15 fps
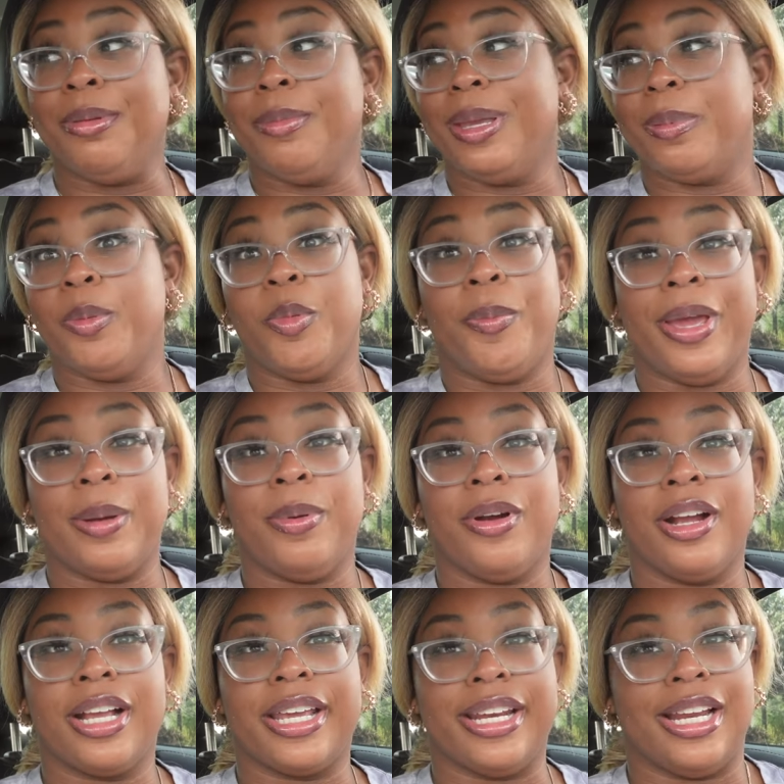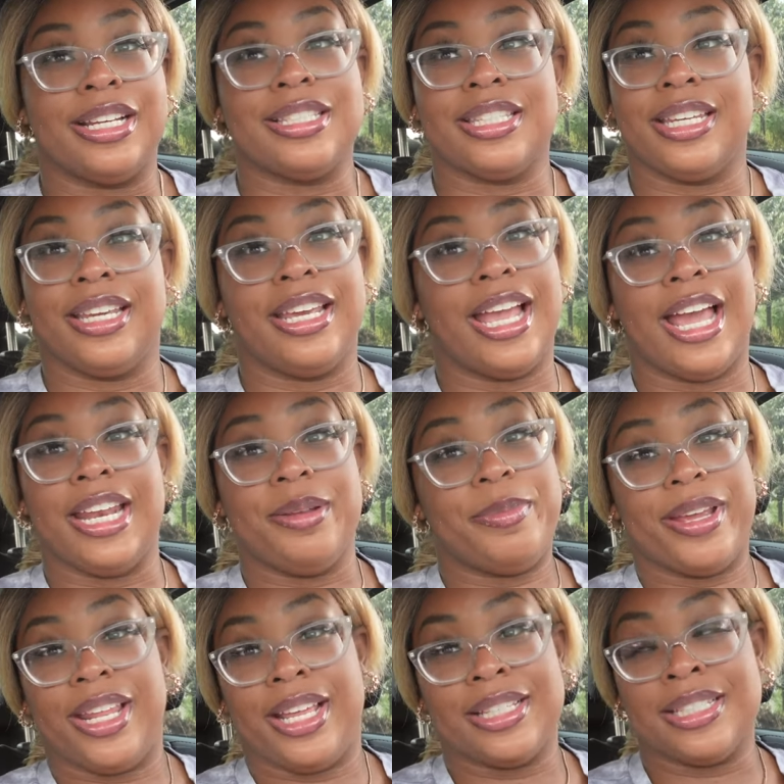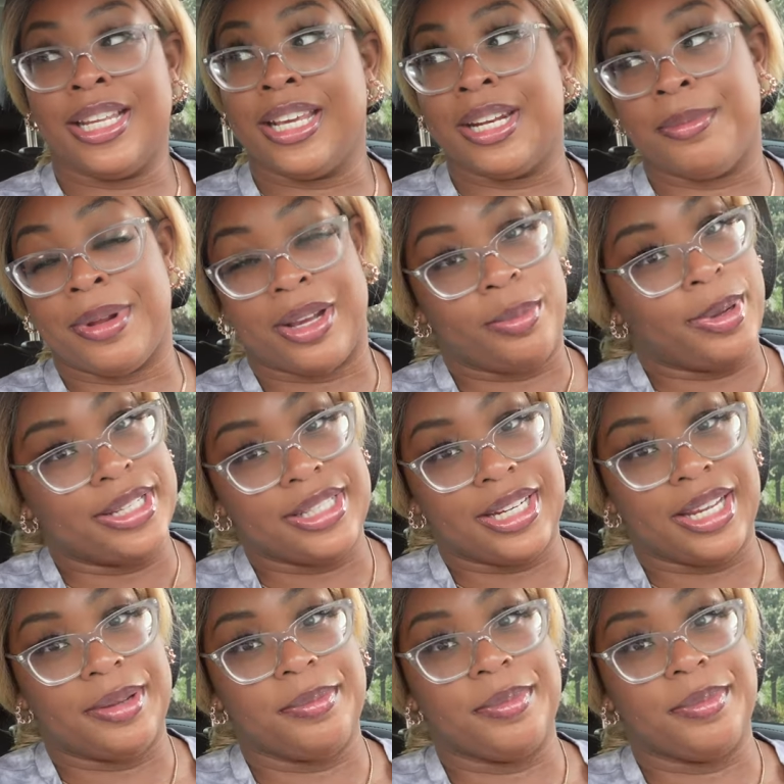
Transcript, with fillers: didn't make people pay to park, and honestly, I didn't pay last night, and I'm not gonna pay today